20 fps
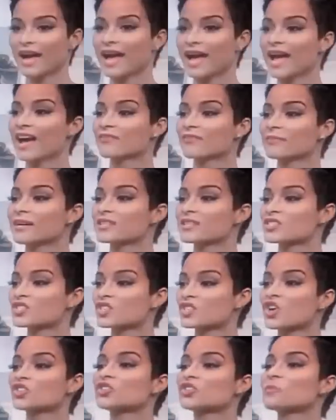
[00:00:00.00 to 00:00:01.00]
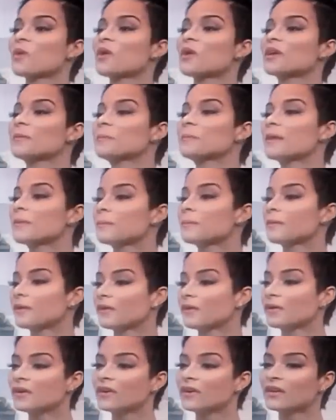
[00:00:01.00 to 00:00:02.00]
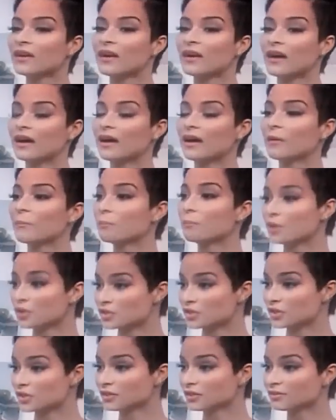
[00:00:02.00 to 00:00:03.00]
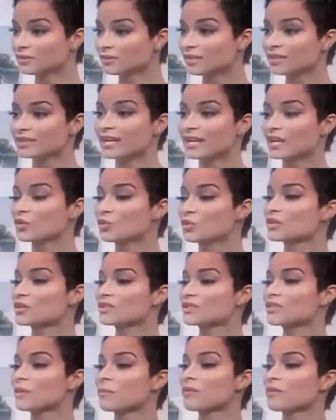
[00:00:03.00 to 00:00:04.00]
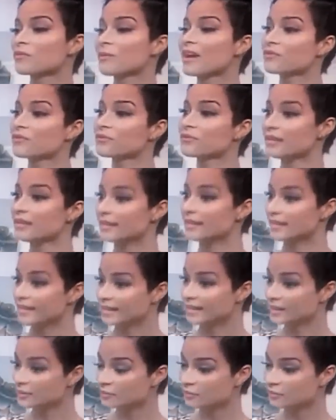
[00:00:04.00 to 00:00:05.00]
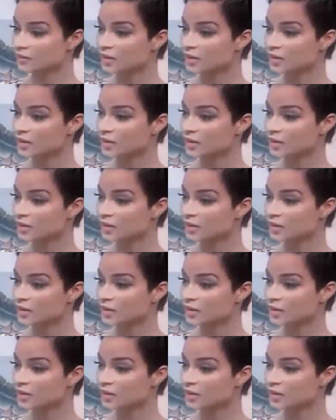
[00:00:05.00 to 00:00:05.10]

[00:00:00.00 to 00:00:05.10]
I have my Scotch bonnet for butter that goes on top of my fillet,